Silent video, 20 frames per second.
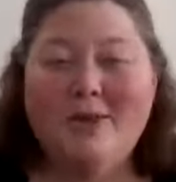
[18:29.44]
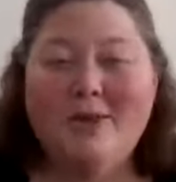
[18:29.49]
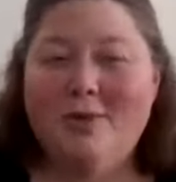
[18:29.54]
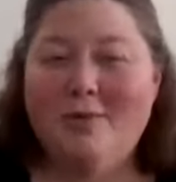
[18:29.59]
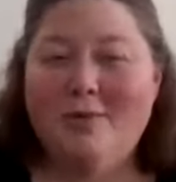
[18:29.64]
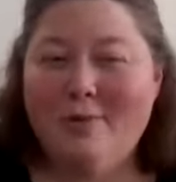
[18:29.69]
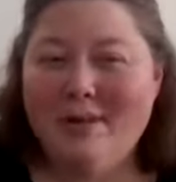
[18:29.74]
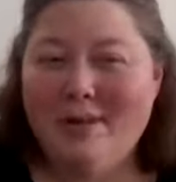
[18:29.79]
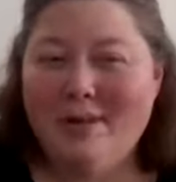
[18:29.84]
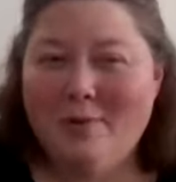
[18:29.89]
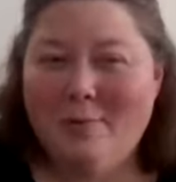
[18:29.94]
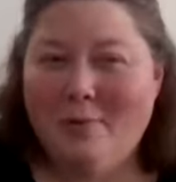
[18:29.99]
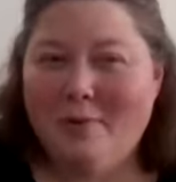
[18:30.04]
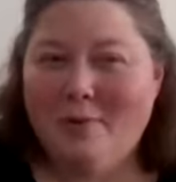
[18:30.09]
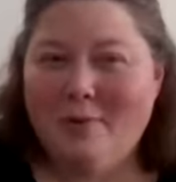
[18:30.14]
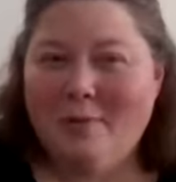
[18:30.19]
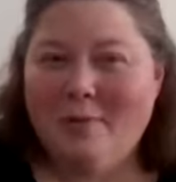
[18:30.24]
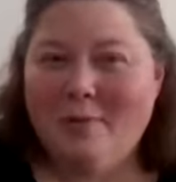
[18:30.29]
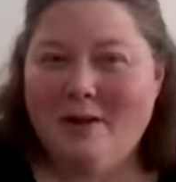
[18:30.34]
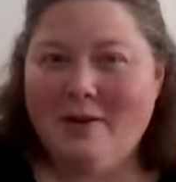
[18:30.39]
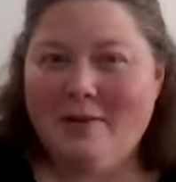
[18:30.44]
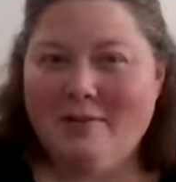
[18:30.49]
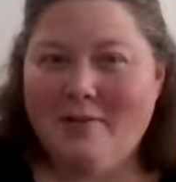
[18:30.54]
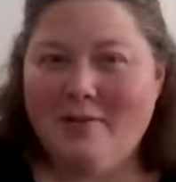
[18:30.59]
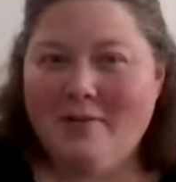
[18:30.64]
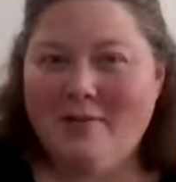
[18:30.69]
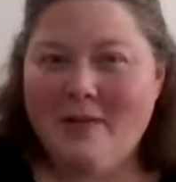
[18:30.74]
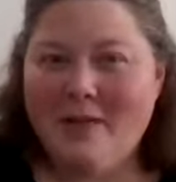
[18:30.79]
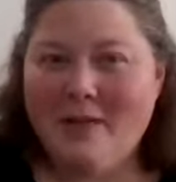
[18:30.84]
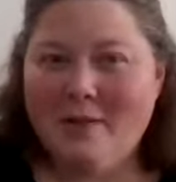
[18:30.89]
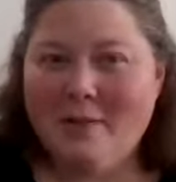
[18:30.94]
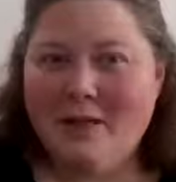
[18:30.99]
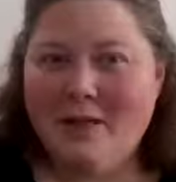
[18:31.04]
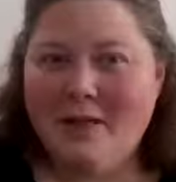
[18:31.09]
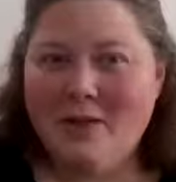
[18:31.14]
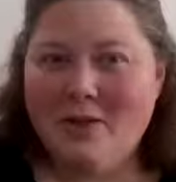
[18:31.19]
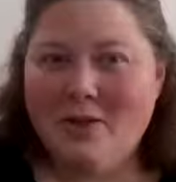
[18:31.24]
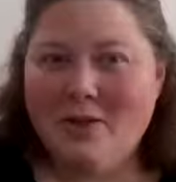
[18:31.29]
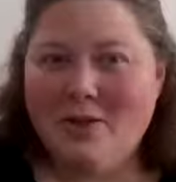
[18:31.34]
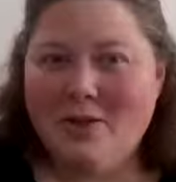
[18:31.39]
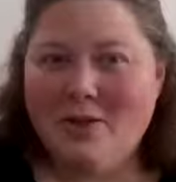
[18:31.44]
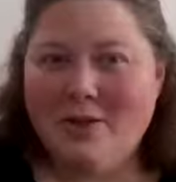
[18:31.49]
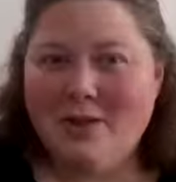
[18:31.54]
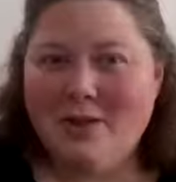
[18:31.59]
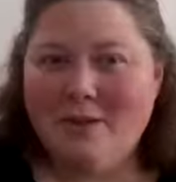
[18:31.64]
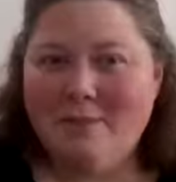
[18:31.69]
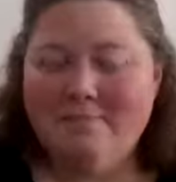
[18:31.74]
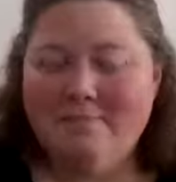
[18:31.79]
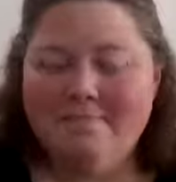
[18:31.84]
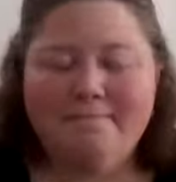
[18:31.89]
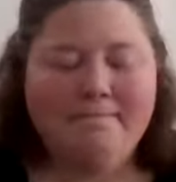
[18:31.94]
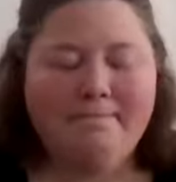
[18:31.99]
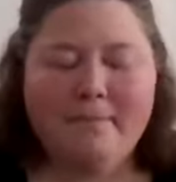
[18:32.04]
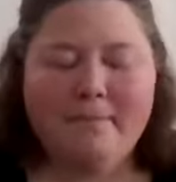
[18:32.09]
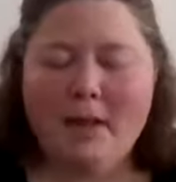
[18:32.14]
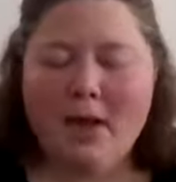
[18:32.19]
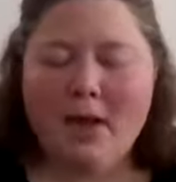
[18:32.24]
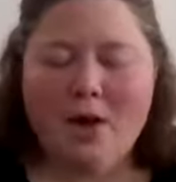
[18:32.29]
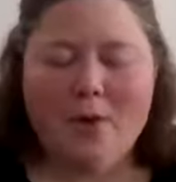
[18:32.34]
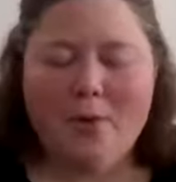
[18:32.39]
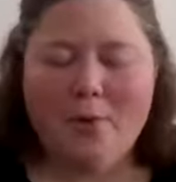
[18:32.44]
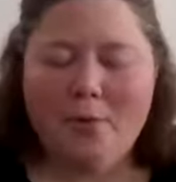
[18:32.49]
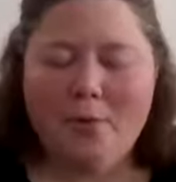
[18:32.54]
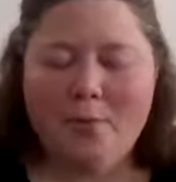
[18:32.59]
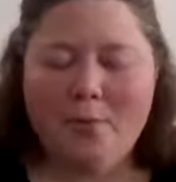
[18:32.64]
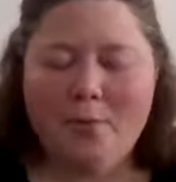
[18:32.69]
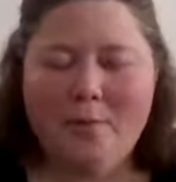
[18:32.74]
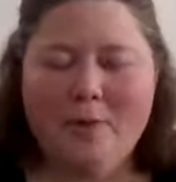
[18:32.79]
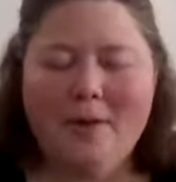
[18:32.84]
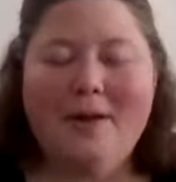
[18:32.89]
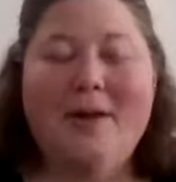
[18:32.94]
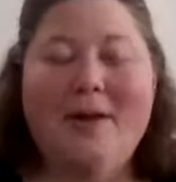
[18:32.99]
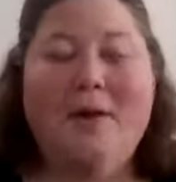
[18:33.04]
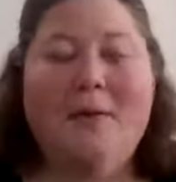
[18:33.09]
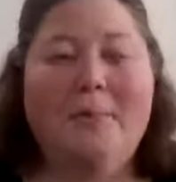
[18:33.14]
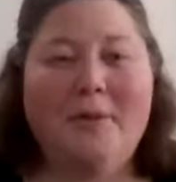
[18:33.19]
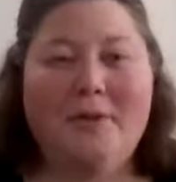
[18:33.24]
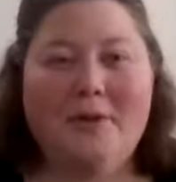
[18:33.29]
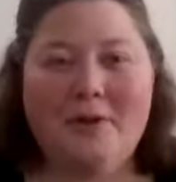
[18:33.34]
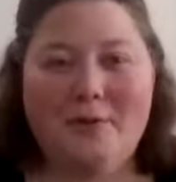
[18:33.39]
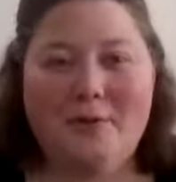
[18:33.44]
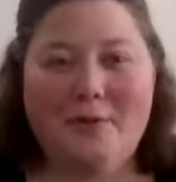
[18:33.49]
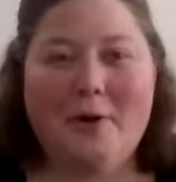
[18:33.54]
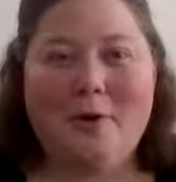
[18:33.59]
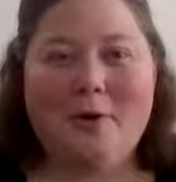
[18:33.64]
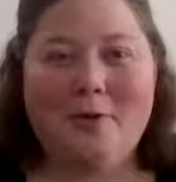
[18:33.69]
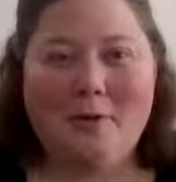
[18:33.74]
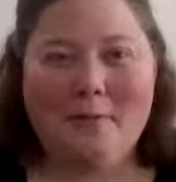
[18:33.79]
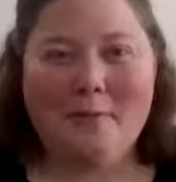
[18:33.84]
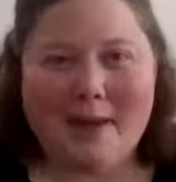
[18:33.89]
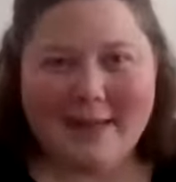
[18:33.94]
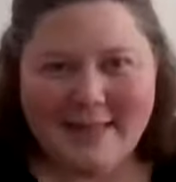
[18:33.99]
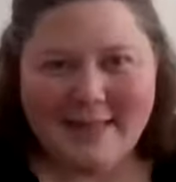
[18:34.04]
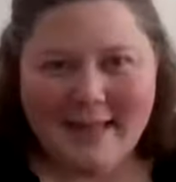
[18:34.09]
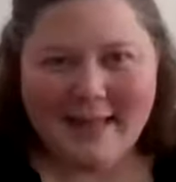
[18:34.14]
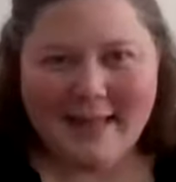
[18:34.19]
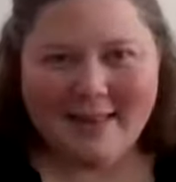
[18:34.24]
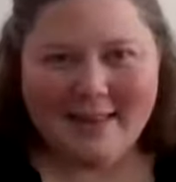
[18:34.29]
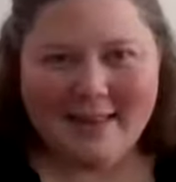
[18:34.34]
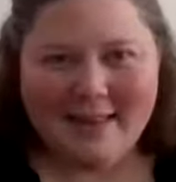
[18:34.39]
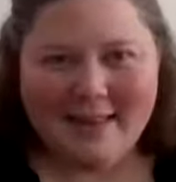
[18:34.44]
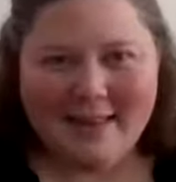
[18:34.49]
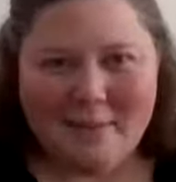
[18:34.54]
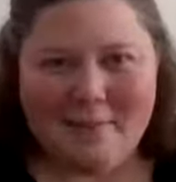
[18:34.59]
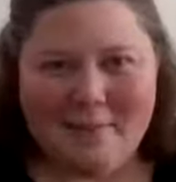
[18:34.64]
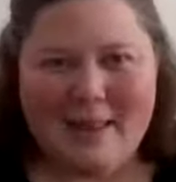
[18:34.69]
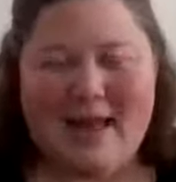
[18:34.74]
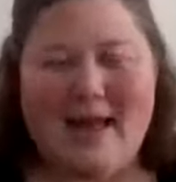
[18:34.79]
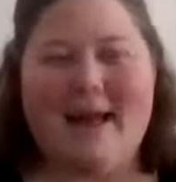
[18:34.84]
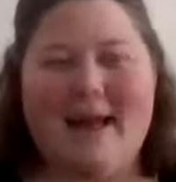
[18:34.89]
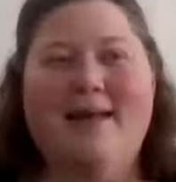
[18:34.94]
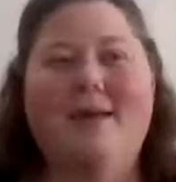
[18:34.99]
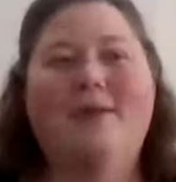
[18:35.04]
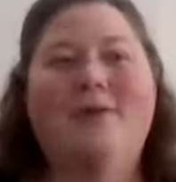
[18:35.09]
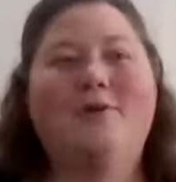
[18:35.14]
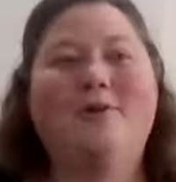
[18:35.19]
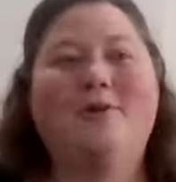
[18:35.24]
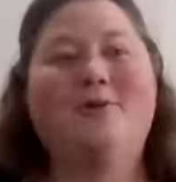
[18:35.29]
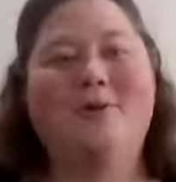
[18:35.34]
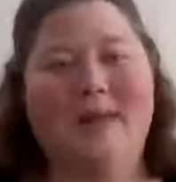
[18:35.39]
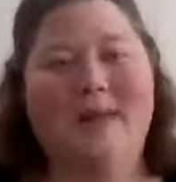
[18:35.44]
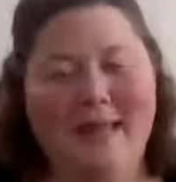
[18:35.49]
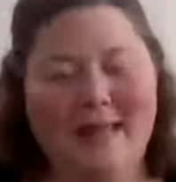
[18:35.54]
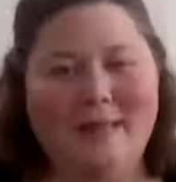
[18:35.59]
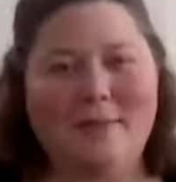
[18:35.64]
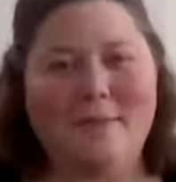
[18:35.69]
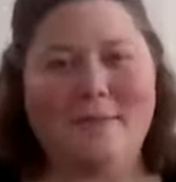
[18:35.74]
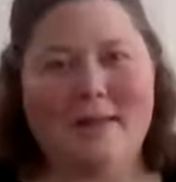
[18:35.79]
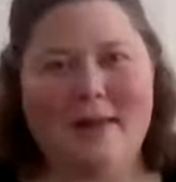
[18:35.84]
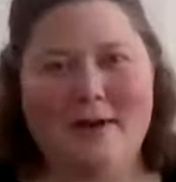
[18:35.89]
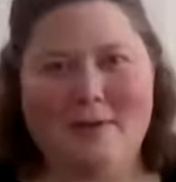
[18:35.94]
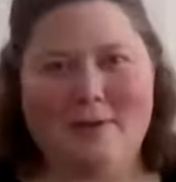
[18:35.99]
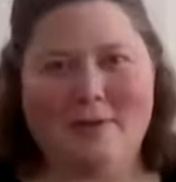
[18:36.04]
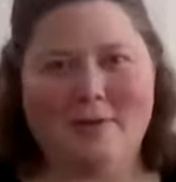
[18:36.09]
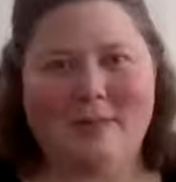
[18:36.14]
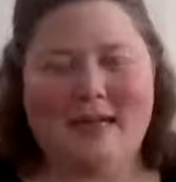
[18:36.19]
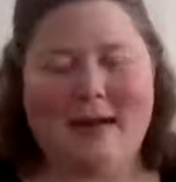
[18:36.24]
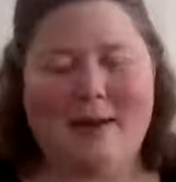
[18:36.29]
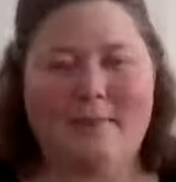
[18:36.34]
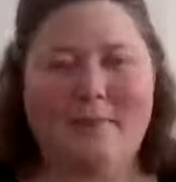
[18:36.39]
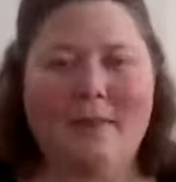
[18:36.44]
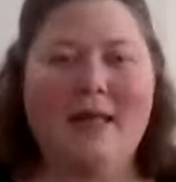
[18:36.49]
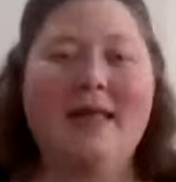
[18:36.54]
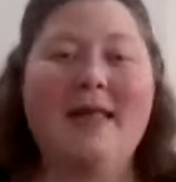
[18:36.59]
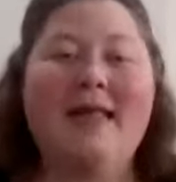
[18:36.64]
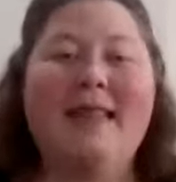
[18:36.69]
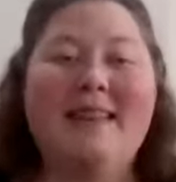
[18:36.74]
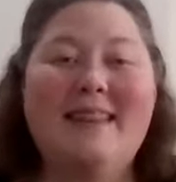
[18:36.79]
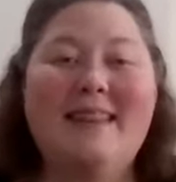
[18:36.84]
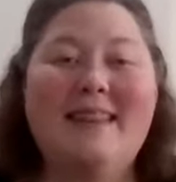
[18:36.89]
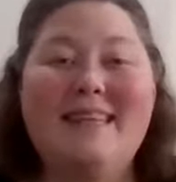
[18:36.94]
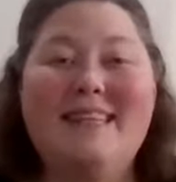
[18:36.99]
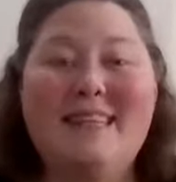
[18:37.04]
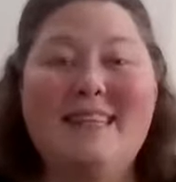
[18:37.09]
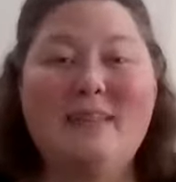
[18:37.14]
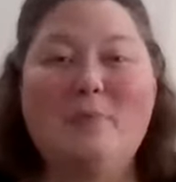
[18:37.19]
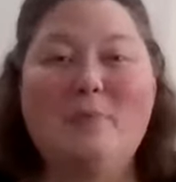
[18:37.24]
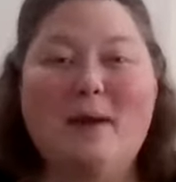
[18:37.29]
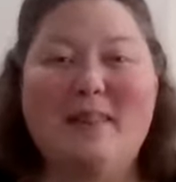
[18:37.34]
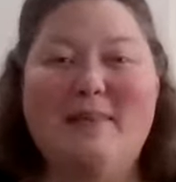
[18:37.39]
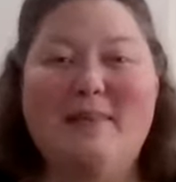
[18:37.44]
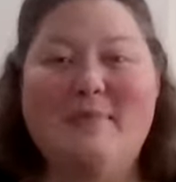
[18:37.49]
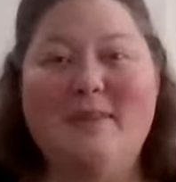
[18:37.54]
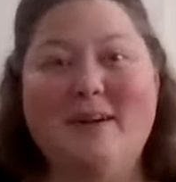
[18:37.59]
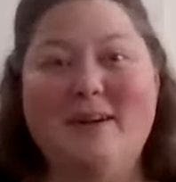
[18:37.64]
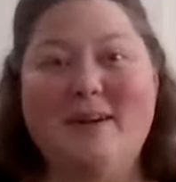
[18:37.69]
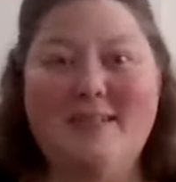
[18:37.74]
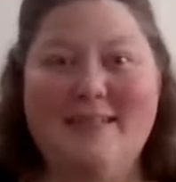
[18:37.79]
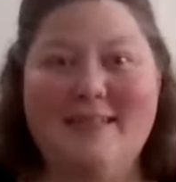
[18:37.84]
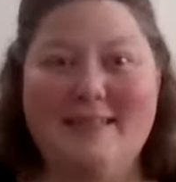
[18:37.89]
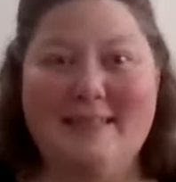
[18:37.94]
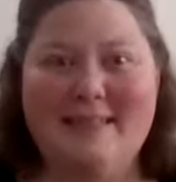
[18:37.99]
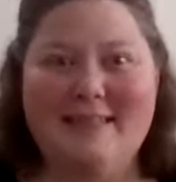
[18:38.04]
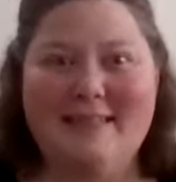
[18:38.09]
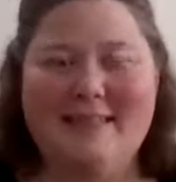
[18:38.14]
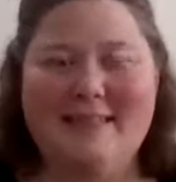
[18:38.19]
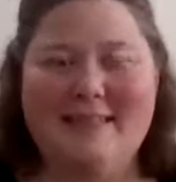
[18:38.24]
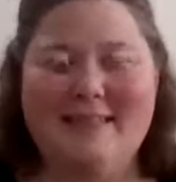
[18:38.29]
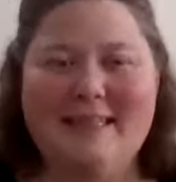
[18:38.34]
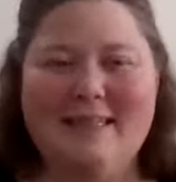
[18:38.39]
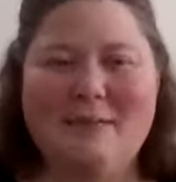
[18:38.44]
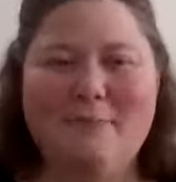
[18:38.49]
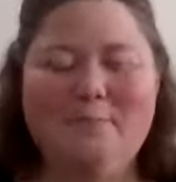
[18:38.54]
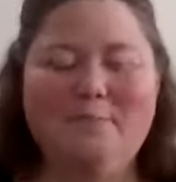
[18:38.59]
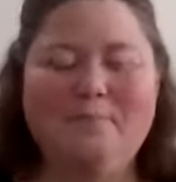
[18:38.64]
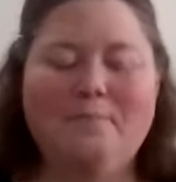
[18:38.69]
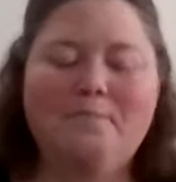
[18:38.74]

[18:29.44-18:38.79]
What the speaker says: Do you really want them there 15 minutes early? No. But you know that by telling them that, you'll get them there on time. This is what the Pharisees did.